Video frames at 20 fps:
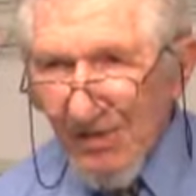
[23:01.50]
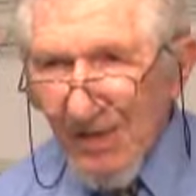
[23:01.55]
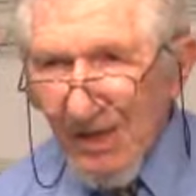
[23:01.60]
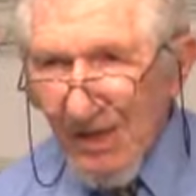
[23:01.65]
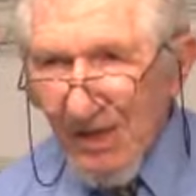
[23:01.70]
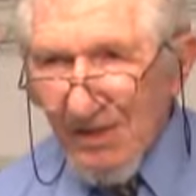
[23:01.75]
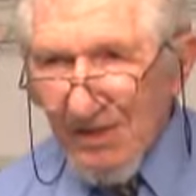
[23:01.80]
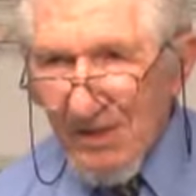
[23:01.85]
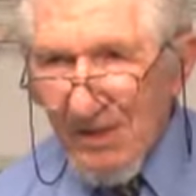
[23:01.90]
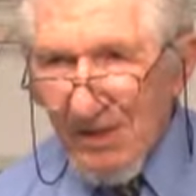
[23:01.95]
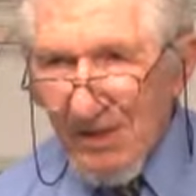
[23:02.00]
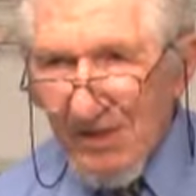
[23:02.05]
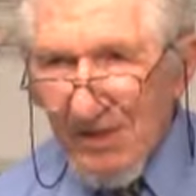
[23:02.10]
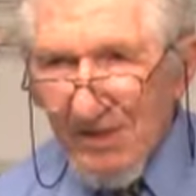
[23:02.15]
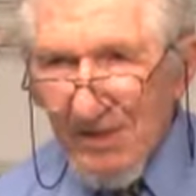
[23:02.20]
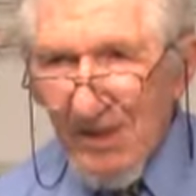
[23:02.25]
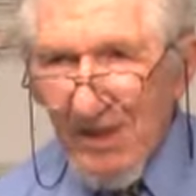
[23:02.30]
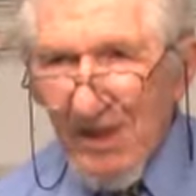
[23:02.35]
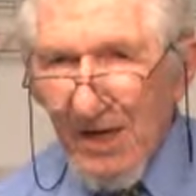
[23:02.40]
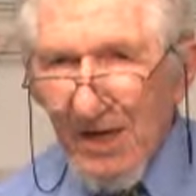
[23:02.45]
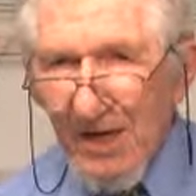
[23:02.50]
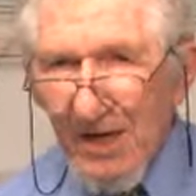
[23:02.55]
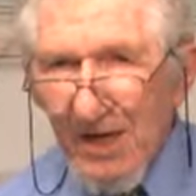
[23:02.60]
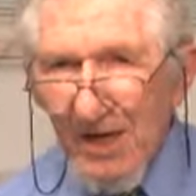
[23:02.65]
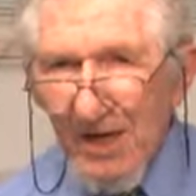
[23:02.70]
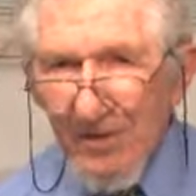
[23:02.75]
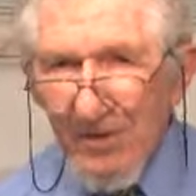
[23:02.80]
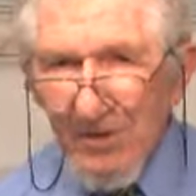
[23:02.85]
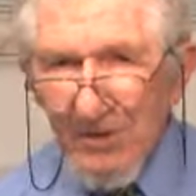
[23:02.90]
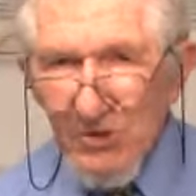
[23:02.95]
was that he's studying
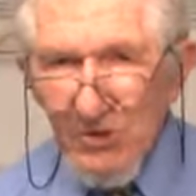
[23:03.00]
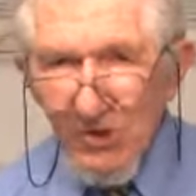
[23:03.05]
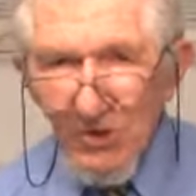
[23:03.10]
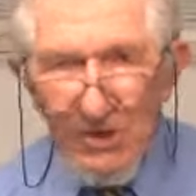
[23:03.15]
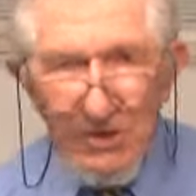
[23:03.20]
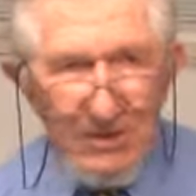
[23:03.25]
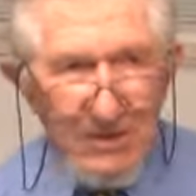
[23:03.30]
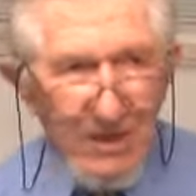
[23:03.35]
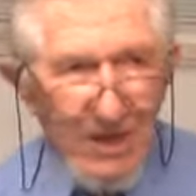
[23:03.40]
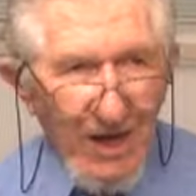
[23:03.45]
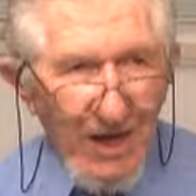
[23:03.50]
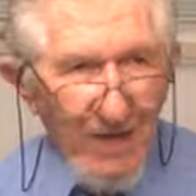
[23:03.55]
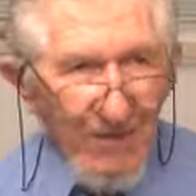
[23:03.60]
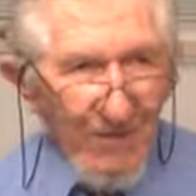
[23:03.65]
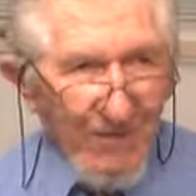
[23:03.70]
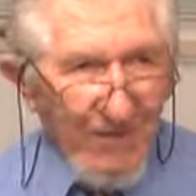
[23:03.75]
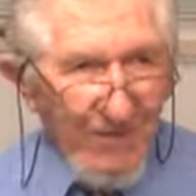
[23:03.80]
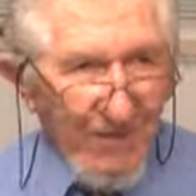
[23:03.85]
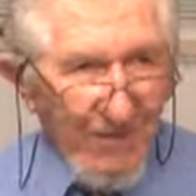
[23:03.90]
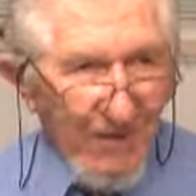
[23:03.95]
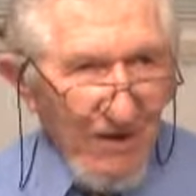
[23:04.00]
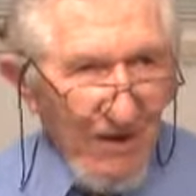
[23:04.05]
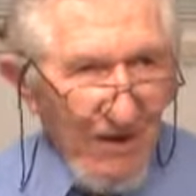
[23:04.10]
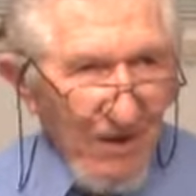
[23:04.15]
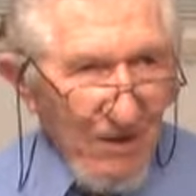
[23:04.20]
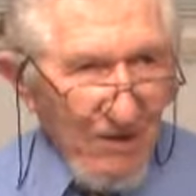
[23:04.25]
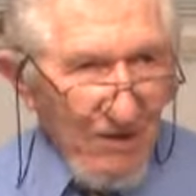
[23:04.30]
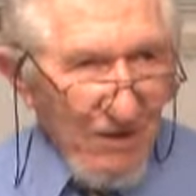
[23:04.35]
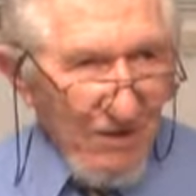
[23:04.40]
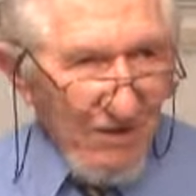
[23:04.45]
language all his life, the
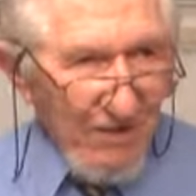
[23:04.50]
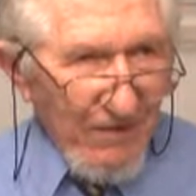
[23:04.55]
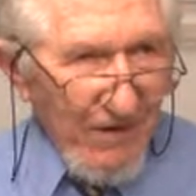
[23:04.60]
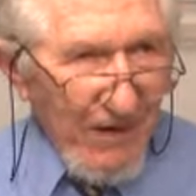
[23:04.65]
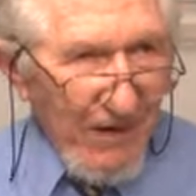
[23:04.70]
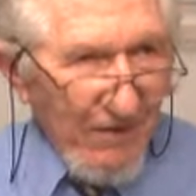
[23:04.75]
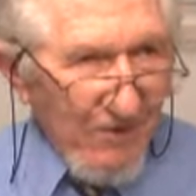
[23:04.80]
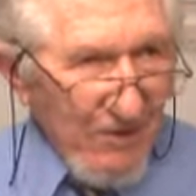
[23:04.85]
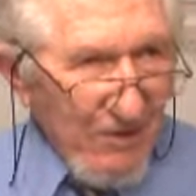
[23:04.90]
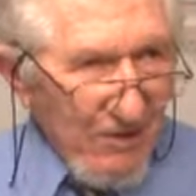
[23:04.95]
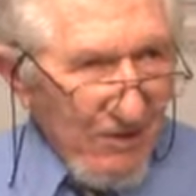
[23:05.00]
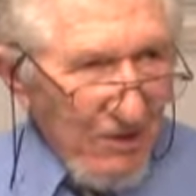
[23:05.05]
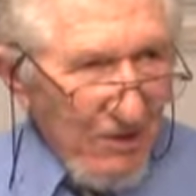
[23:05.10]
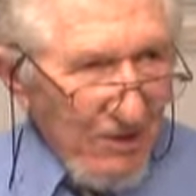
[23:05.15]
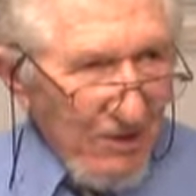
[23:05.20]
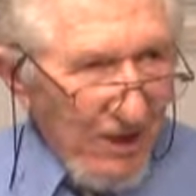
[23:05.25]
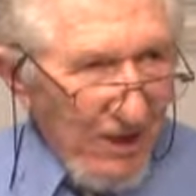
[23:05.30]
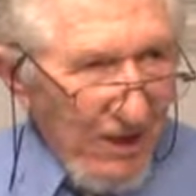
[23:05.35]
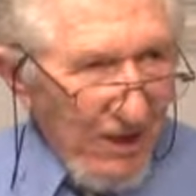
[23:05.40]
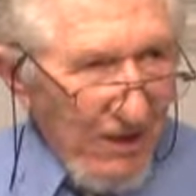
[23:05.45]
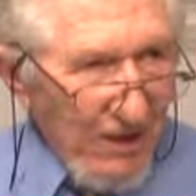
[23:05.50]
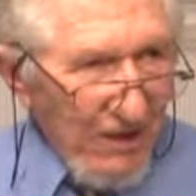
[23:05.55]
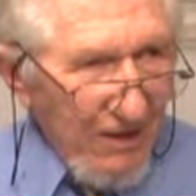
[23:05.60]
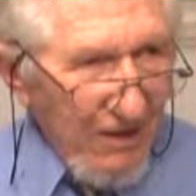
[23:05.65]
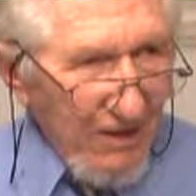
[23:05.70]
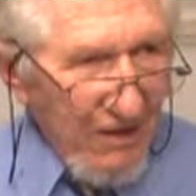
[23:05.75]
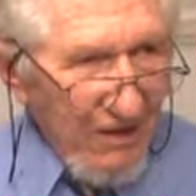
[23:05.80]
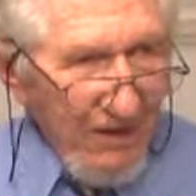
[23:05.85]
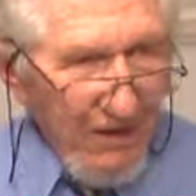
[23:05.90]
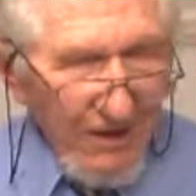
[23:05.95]
origin of language in the child.
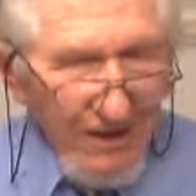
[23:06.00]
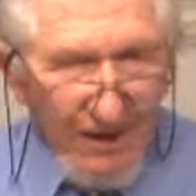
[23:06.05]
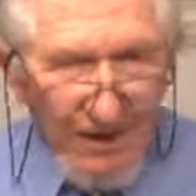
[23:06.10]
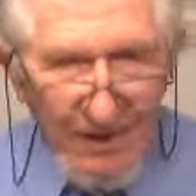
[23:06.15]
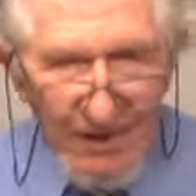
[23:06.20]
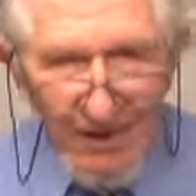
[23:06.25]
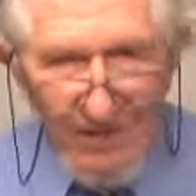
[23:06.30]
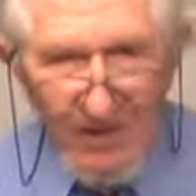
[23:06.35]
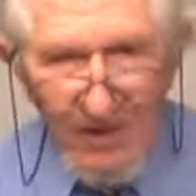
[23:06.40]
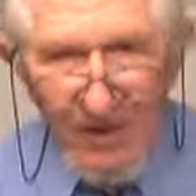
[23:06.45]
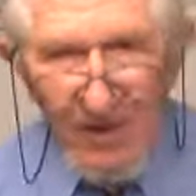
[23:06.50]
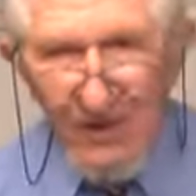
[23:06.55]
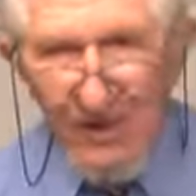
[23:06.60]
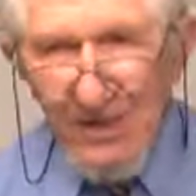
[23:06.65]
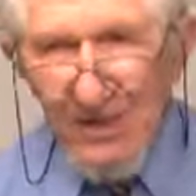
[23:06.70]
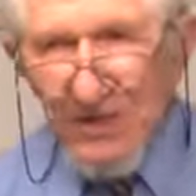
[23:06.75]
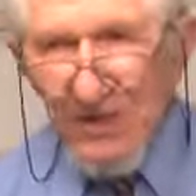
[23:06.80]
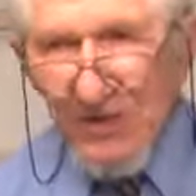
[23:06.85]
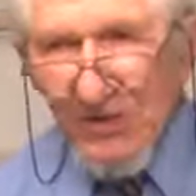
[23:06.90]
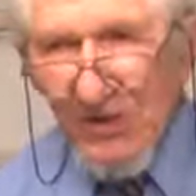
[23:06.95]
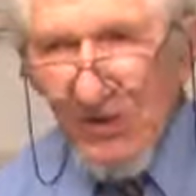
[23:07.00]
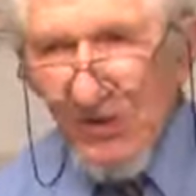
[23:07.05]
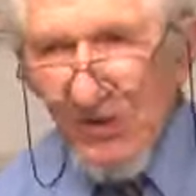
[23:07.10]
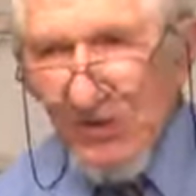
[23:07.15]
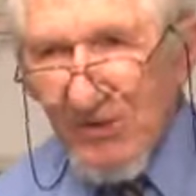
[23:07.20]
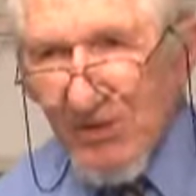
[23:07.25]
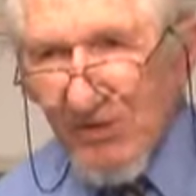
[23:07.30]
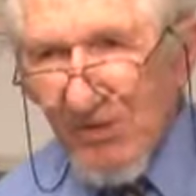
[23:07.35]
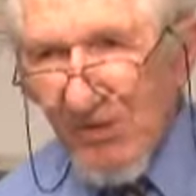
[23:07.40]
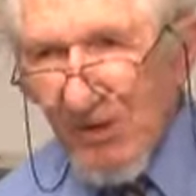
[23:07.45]
As far as he's concerned,
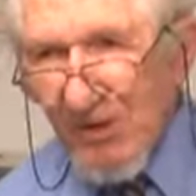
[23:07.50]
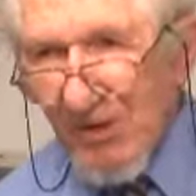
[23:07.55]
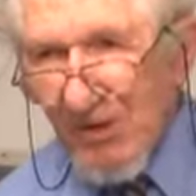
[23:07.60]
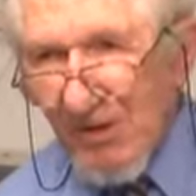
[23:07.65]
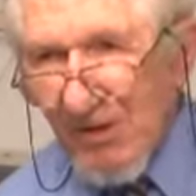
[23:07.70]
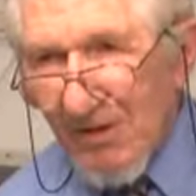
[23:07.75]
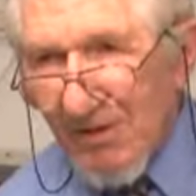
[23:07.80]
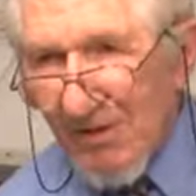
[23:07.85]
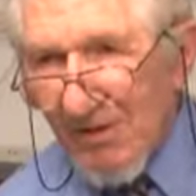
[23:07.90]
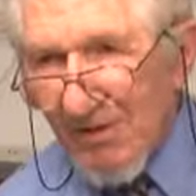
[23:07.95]
it's a miracle.